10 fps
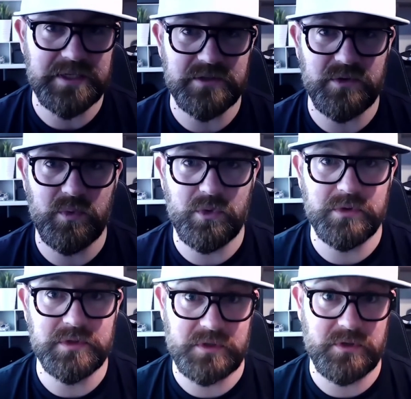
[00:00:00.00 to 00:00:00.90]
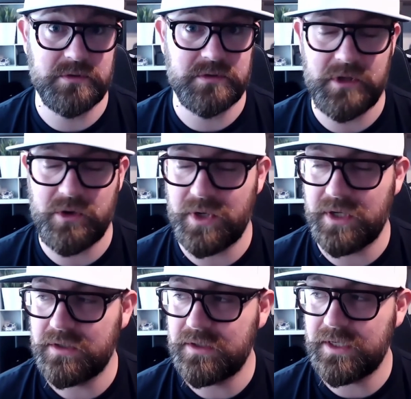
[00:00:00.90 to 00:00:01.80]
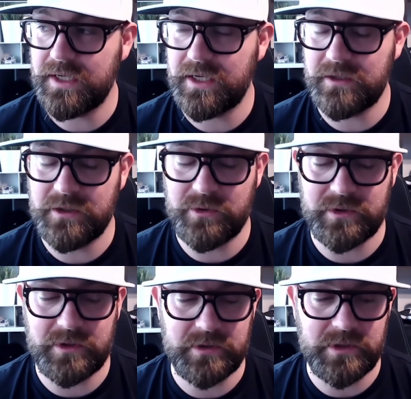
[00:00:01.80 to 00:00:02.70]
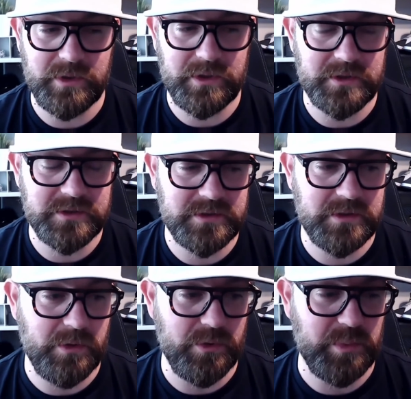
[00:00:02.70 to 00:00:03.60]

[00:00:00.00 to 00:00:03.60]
is towards those lower costs, lower